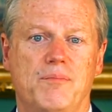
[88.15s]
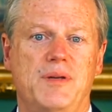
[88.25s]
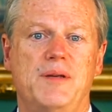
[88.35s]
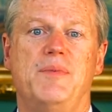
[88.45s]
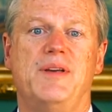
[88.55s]

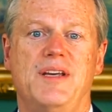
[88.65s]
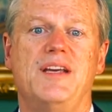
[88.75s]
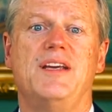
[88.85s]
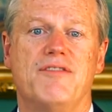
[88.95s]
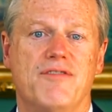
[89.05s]

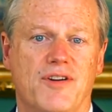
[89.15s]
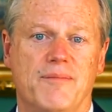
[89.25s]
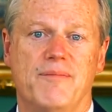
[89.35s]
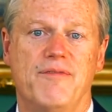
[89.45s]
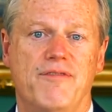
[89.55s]
PPE
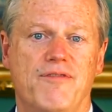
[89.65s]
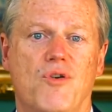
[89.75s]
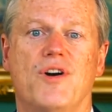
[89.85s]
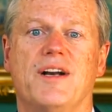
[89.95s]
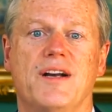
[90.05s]
from
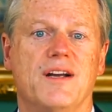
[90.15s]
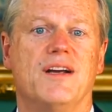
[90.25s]
foreign